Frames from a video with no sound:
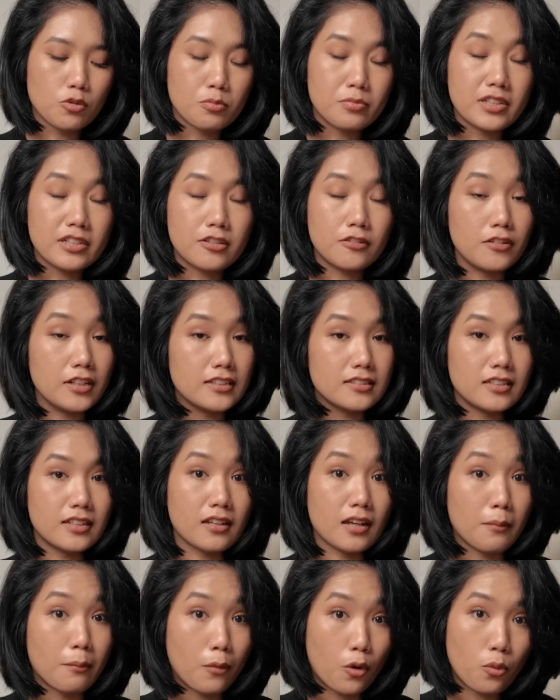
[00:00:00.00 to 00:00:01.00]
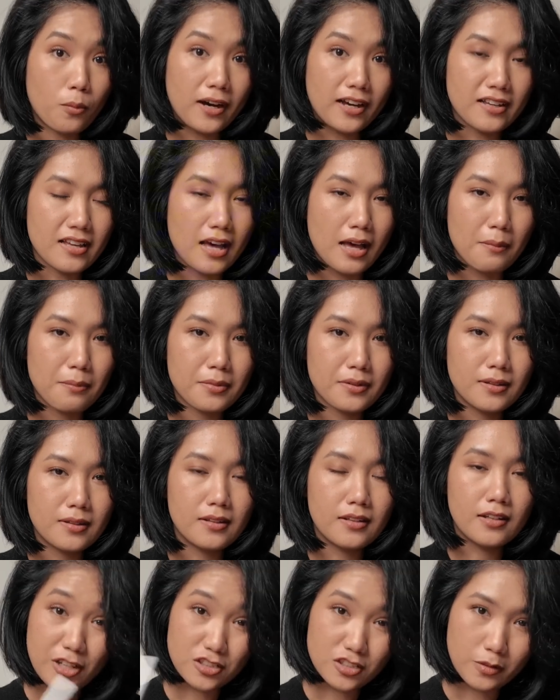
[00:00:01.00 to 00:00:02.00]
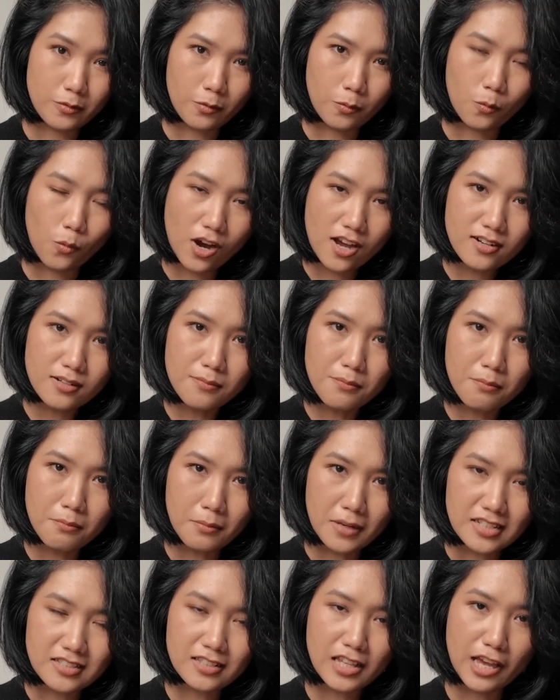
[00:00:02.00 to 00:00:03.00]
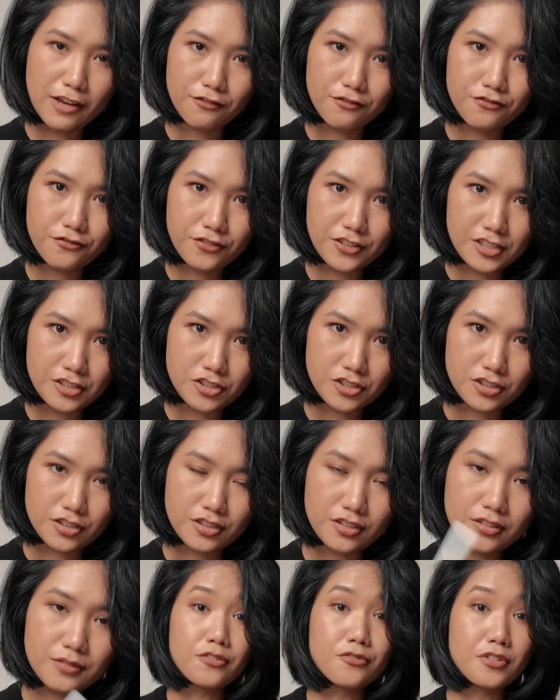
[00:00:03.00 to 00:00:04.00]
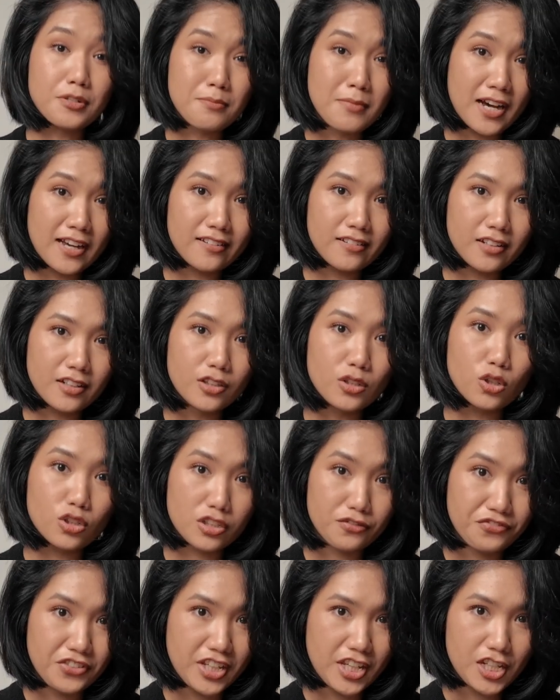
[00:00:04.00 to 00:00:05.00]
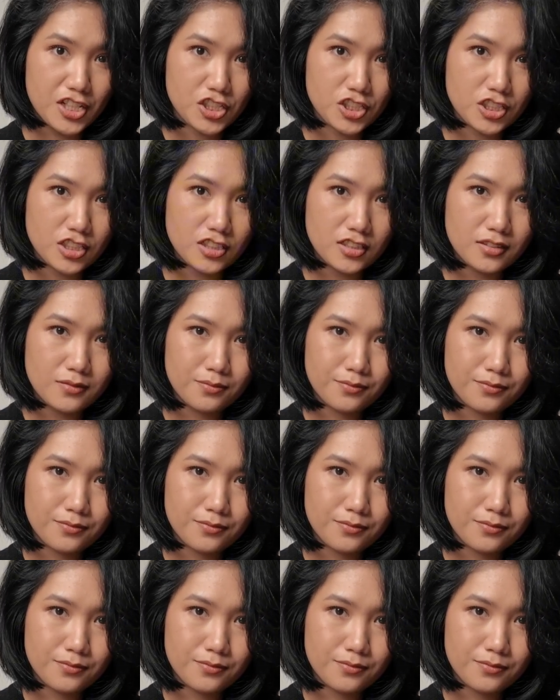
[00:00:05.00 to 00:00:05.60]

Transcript: will be creating a mobile app because of one must-have feature, reminder notification.